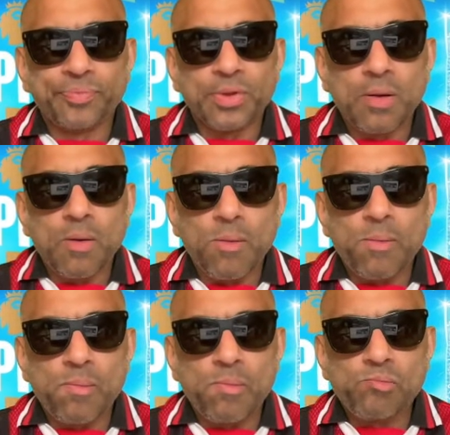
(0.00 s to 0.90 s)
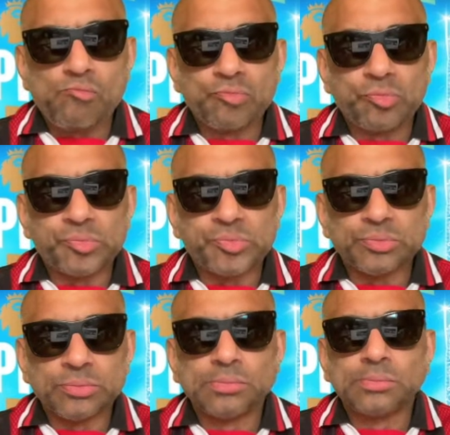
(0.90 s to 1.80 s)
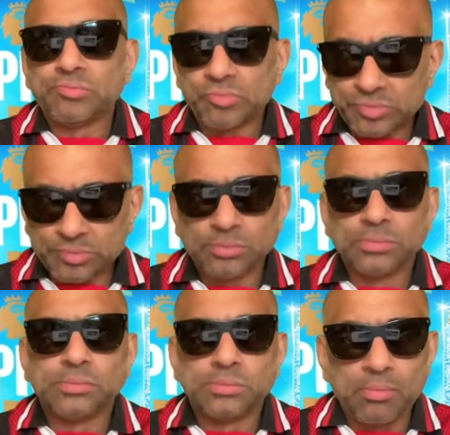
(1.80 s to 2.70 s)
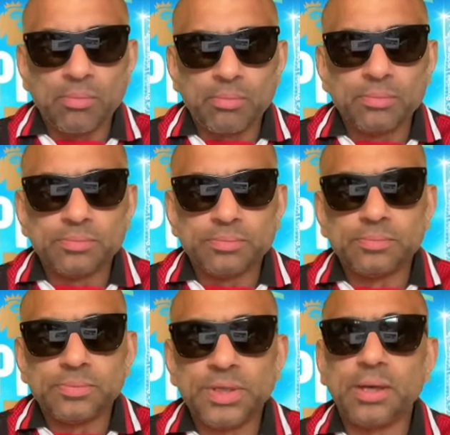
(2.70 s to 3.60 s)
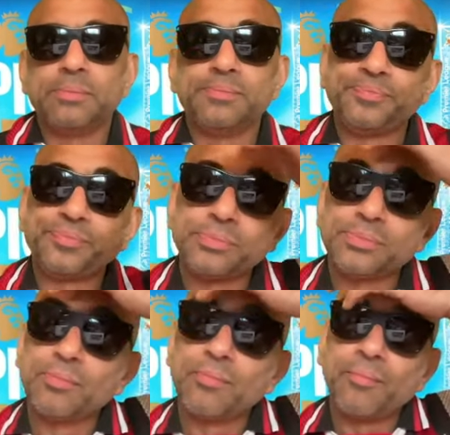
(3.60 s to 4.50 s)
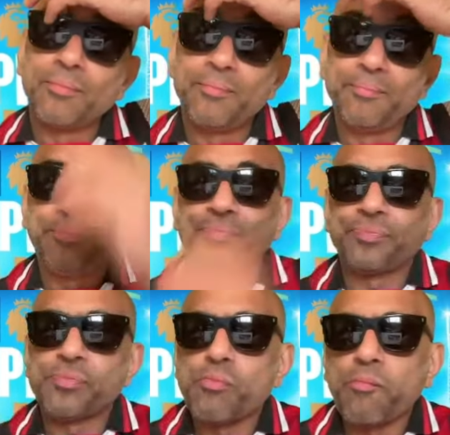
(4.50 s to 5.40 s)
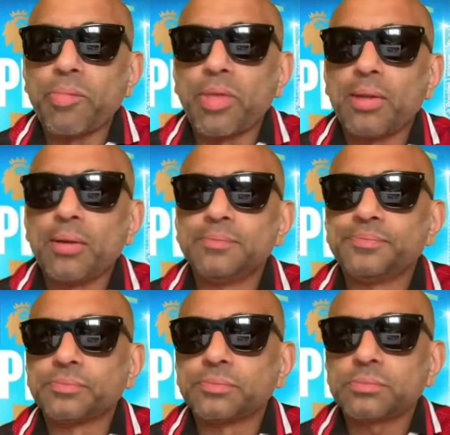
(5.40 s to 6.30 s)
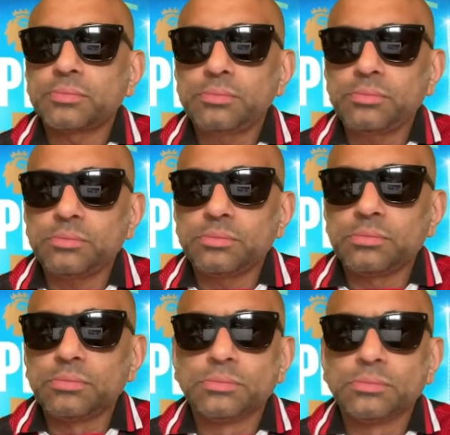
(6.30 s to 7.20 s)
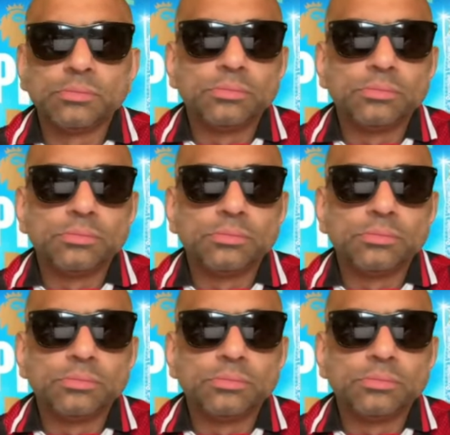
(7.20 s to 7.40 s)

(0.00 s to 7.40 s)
The person shown says nothing.